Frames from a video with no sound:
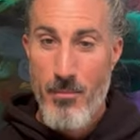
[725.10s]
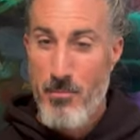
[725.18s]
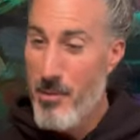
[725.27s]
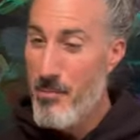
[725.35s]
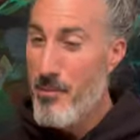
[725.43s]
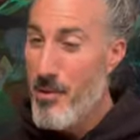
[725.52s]

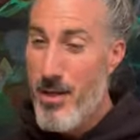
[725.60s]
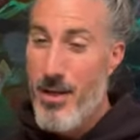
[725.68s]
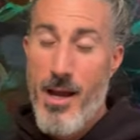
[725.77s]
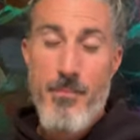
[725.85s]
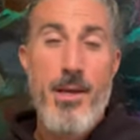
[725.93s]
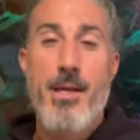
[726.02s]
But, but, but
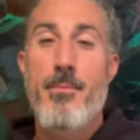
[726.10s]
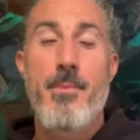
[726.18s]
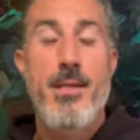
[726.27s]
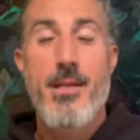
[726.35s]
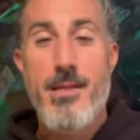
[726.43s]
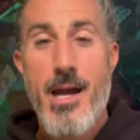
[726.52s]
I make a
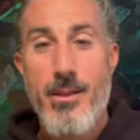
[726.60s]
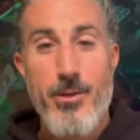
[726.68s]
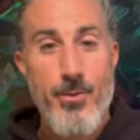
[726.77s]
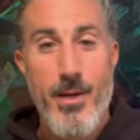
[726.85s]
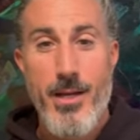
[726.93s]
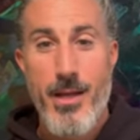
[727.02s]
million dollars
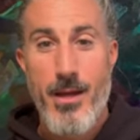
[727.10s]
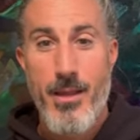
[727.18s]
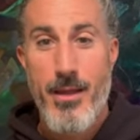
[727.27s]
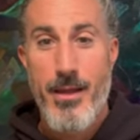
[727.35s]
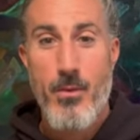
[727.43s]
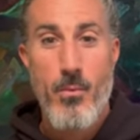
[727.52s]
right now.
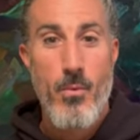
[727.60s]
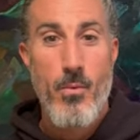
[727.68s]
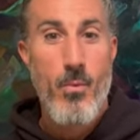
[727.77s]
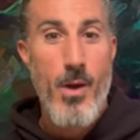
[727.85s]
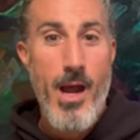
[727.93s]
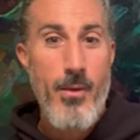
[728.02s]
Like,
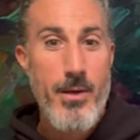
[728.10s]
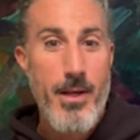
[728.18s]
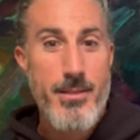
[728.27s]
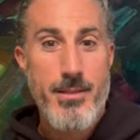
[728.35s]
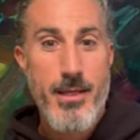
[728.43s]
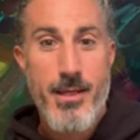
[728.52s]
why would I
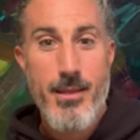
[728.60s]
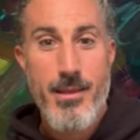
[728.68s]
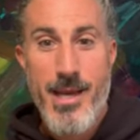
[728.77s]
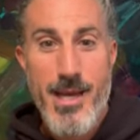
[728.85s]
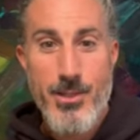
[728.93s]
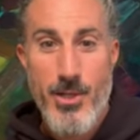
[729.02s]
take
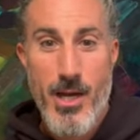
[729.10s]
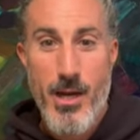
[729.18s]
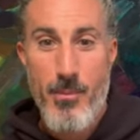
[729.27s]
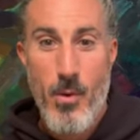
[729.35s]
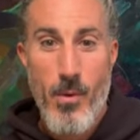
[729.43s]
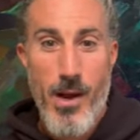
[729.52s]
that
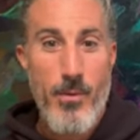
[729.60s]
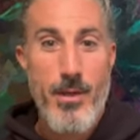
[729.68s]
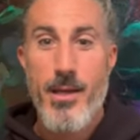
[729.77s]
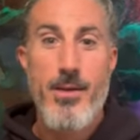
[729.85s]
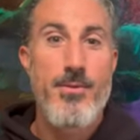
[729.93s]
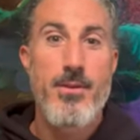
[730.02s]
job or why would I
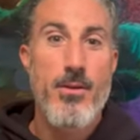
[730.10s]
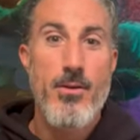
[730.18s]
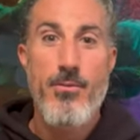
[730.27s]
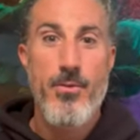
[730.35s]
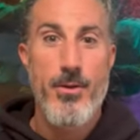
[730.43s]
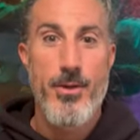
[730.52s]
even look
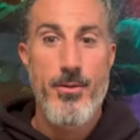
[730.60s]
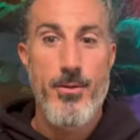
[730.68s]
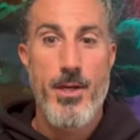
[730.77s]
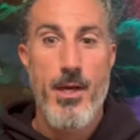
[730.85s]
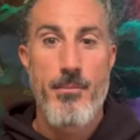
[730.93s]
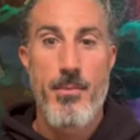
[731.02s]
for a new
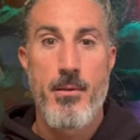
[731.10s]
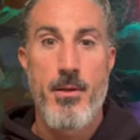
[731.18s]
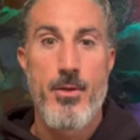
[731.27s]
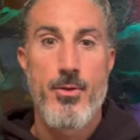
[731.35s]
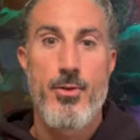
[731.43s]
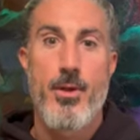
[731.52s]
job?
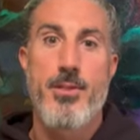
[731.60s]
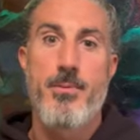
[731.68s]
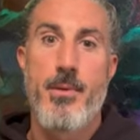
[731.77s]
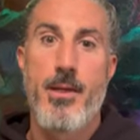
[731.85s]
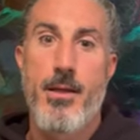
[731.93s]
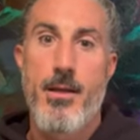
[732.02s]
Trust
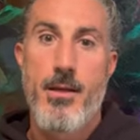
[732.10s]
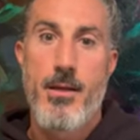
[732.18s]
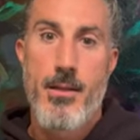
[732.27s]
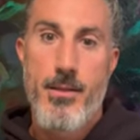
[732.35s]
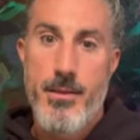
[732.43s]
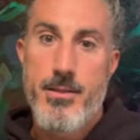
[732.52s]
me,
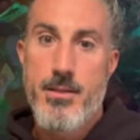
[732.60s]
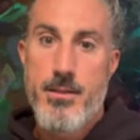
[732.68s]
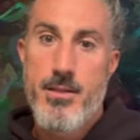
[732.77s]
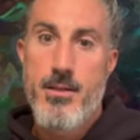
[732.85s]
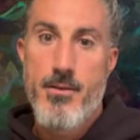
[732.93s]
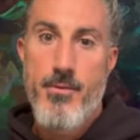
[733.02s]
this is
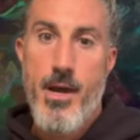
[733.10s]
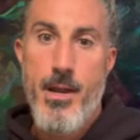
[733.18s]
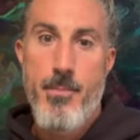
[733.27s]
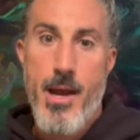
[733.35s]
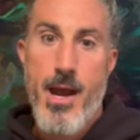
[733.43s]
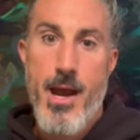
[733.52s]
the divine
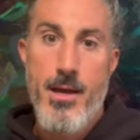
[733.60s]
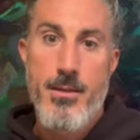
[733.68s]
path.